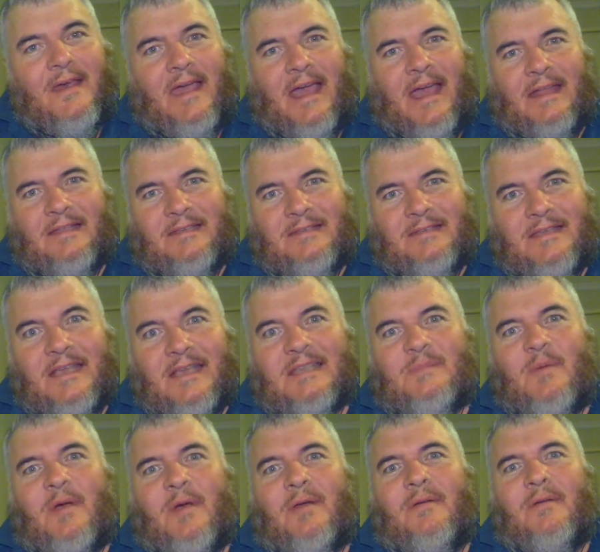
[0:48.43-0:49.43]
at
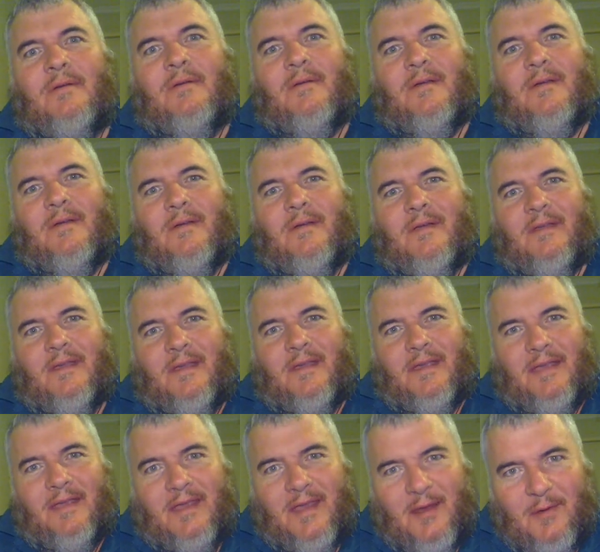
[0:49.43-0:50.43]
Sexpo.
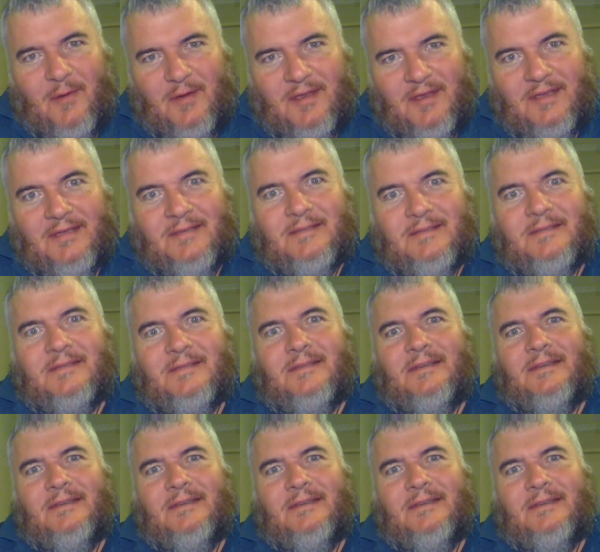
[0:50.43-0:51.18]
Here it is.